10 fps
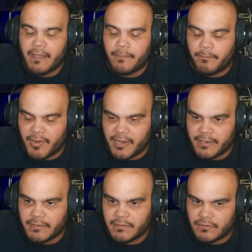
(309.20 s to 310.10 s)

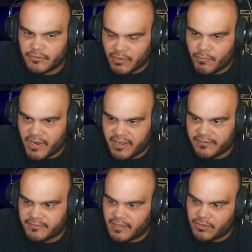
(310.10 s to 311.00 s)
But the 3
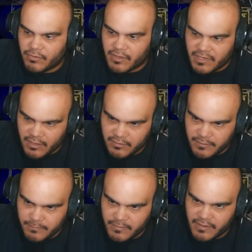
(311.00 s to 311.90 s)
ways that you can kill
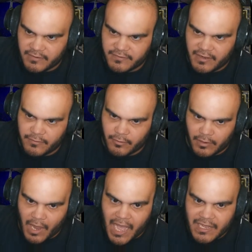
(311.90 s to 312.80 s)
him is either
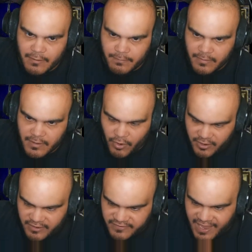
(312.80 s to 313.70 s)
lock him where
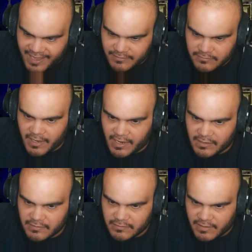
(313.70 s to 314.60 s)
he's at
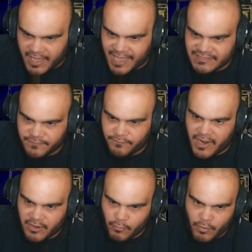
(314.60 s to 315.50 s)
and cast
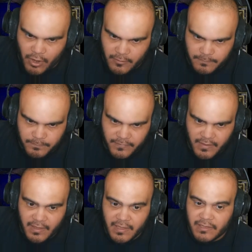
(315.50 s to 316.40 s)
Firewall.
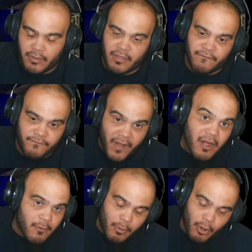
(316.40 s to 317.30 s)
You can
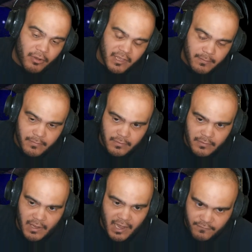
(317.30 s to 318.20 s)
Fireball him
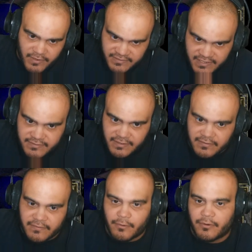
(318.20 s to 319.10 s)
out of
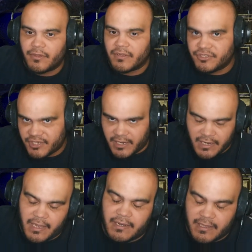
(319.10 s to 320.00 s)
existence, or you can Chain
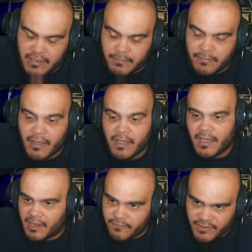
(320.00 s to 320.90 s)
Lightning him
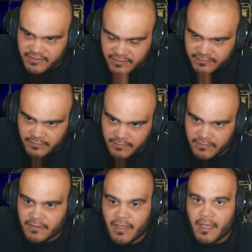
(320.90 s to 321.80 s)
out of
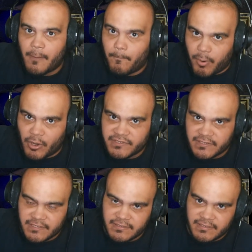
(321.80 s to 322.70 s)
existences.
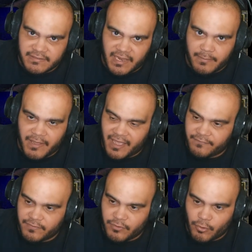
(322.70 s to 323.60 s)
Bosses in this game
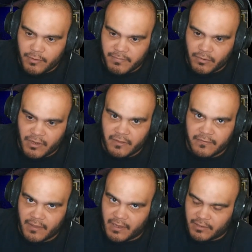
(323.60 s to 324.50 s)
have no
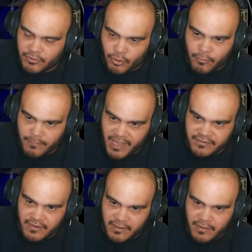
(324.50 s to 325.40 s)
immunities and no
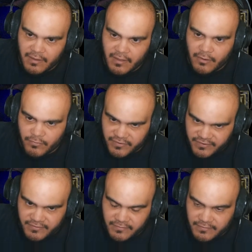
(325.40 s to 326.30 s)
magic
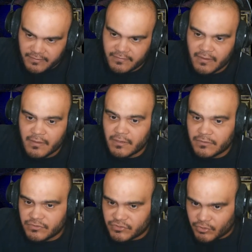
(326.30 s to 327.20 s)
resistances.
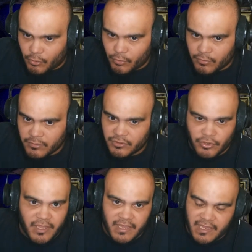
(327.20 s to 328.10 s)
So
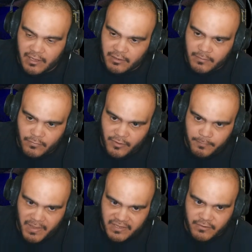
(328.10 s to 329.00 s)
you can kill them
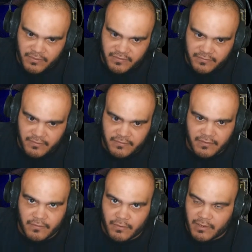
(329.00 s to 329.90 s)
with magic
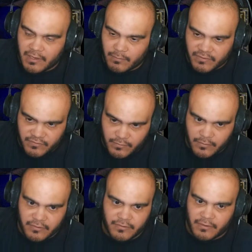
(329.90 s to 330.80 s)
resistances, you can kill them with
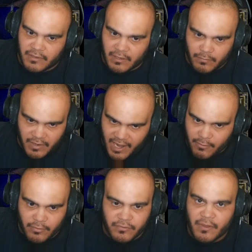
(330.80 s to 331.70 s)
swords, you can kill them with
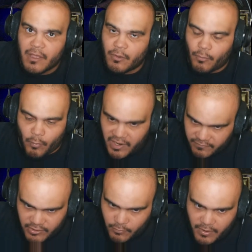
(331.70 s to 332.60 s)
arrows,
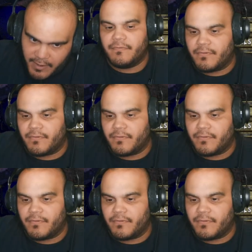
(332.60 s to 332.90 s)
whatever you want.